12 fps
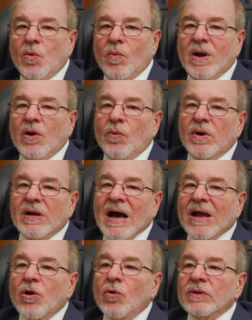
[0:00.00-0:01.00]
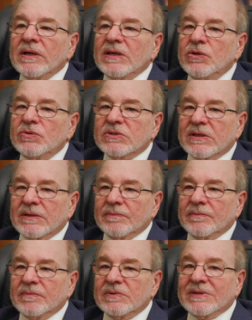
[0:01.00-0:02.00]
where we're not only
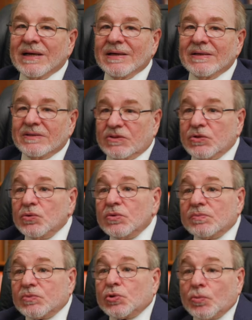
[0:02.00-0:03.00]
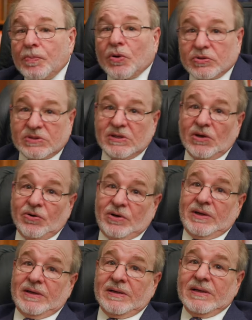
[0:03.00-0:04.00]
using two-person
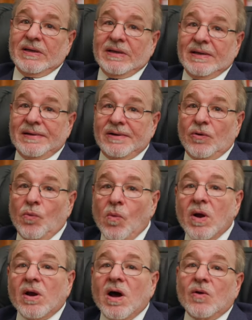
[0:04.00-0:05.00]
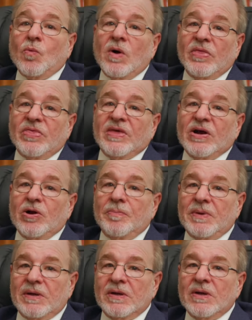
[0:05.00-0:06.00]
learning, you know, one-on-one
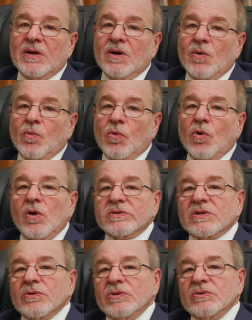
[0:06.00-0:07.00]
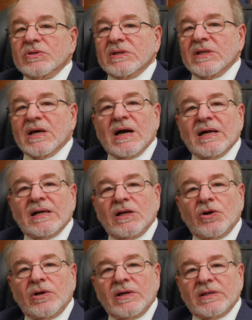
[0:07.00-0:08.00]
therapy, we're also using the kind of
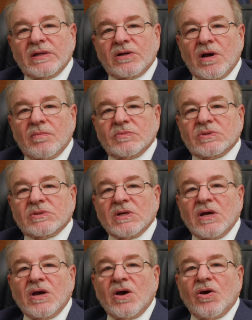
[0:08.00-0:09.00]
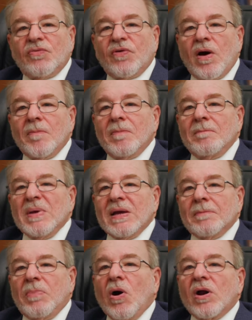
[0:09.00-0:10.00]
learning that comes from
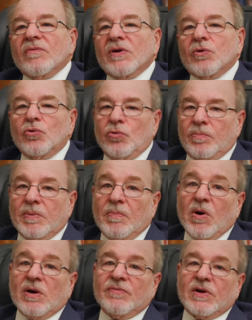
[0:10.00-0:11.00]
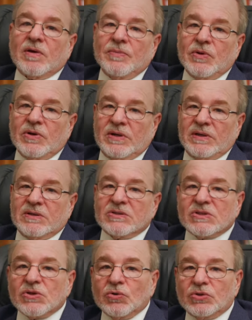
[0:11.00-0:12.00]
being part of a group, part of a community,
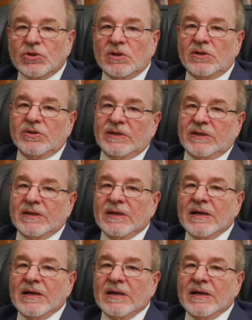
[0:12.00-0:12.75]
social learning.